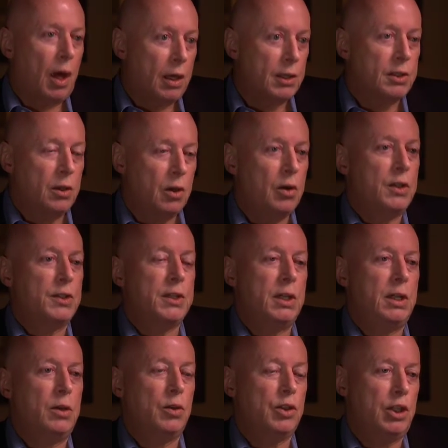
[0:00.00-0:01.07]
as long as
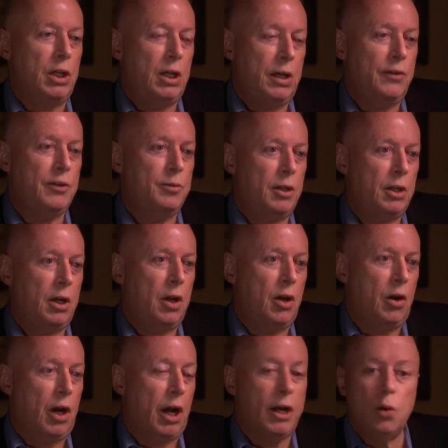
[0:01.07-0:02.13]
he or she leaves me
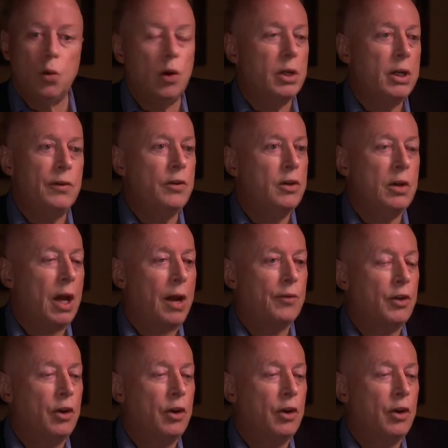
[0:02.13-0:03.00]
alone. I don't want to even have